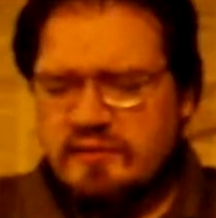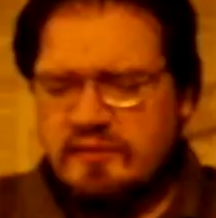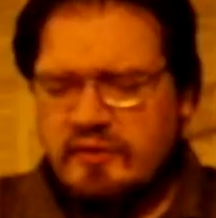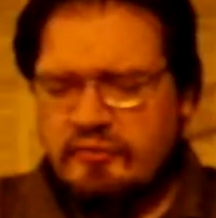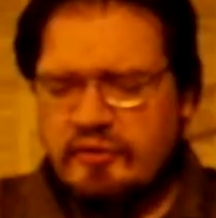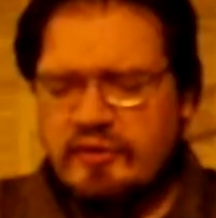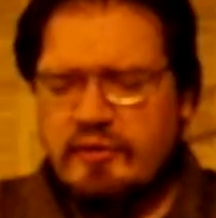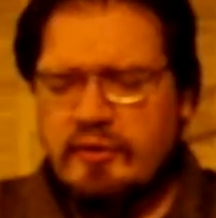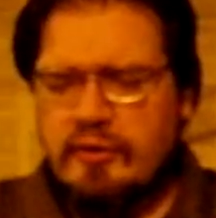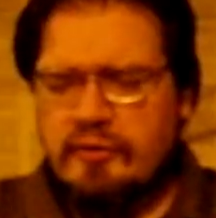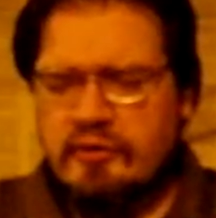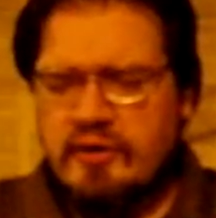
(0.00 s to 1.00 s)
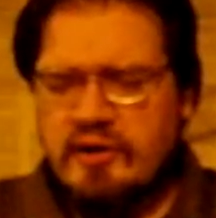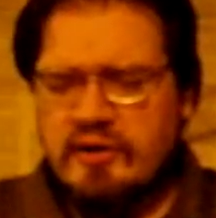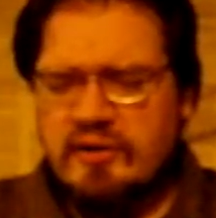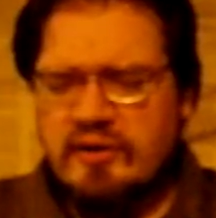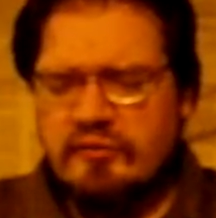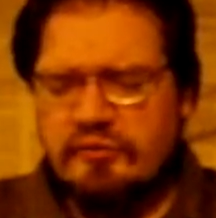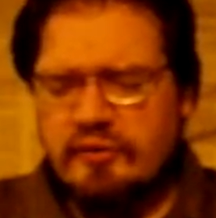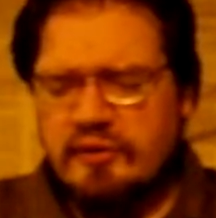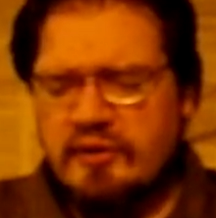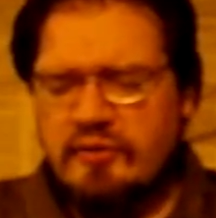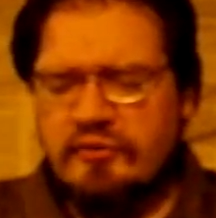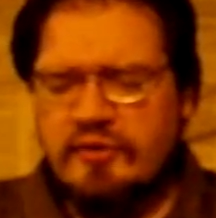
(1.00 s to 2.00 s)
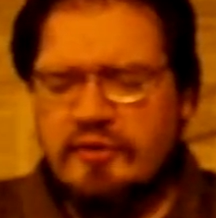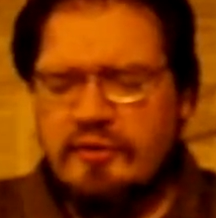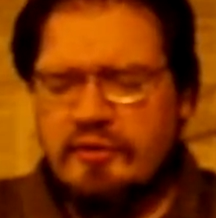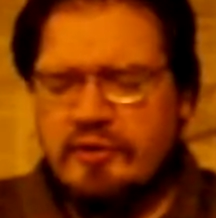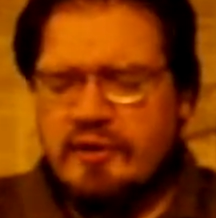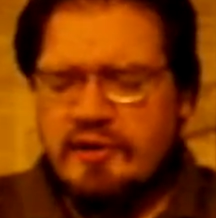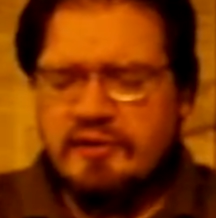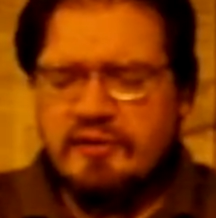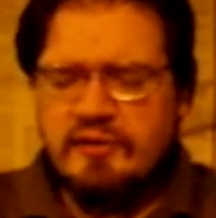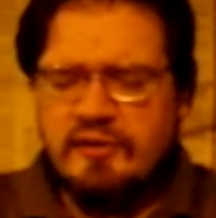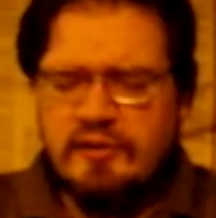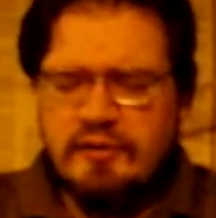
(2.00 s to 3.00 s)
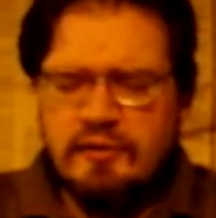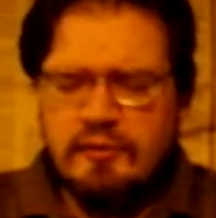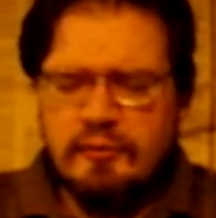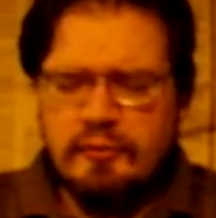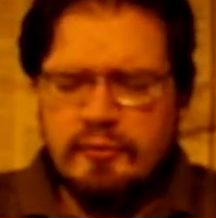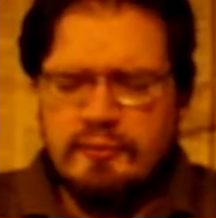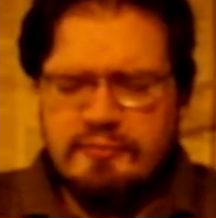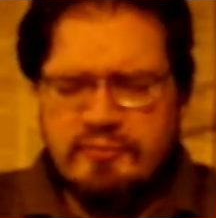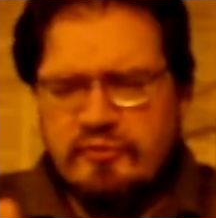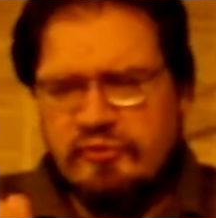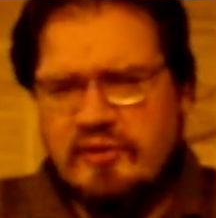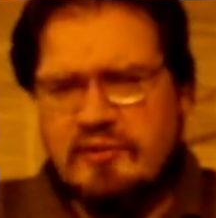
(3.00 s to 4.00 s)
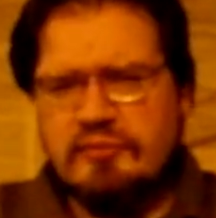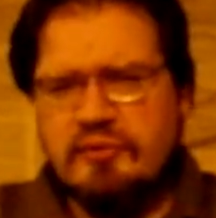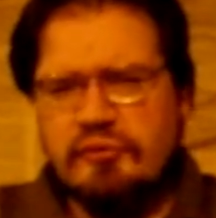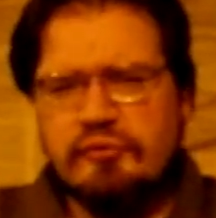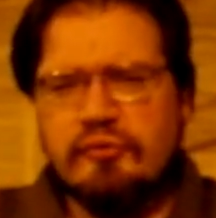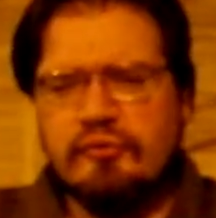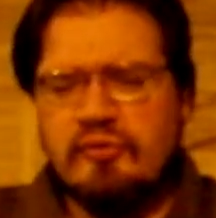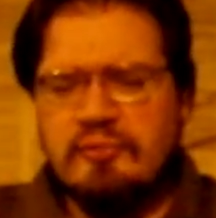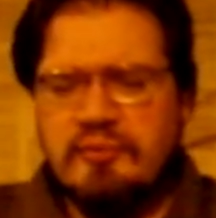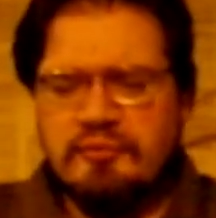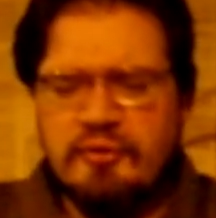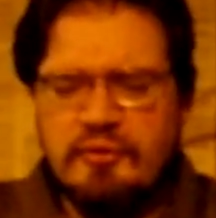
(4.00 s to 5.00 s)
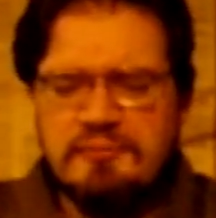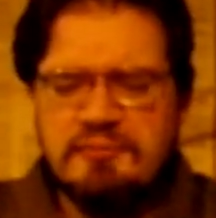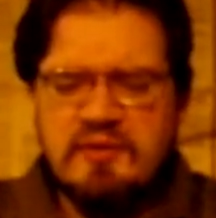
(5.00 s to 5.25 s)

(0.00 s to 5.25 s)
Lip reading: Celtic Hero 9, Celtic Hero 9, or the Standard Philosopher, as some people know him.